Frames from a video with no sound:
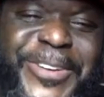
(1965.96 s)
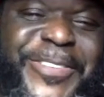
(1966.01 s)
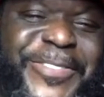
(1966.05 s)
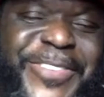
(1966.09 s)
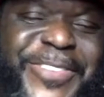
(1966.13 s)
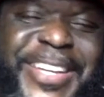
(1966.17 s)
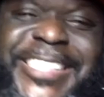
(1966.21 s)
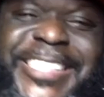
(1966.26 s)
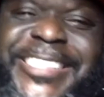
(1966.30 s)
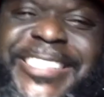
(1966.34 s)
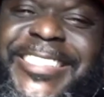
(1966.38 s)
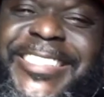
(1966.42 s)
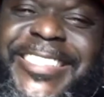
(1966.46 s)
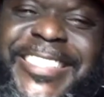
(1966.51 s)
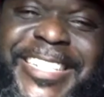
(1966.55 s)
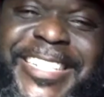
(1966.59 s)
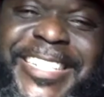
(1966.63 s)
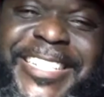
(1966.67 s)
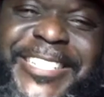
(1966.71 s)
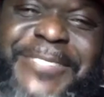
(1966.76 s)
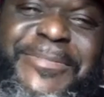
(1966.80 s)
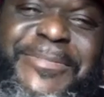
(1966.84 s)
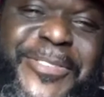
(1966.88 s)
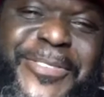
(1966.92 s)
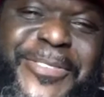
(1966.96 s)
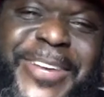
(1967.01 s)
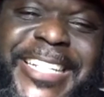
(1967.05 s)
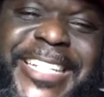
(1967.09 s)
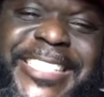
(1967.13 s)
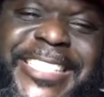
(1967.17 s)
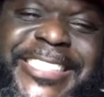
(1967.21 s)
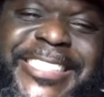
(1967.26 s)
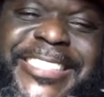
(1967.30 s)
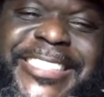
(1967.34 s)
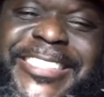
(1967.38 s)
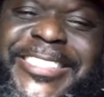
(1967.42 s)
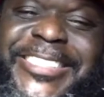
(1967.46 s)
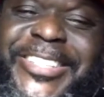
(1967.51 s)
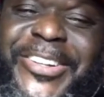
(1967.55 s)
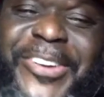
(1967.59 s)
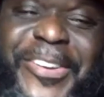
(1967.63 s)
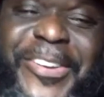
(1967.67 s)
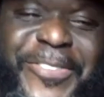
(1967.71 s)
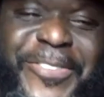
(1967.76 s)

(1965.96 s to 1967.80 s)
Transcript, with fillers: motivation and inspiration.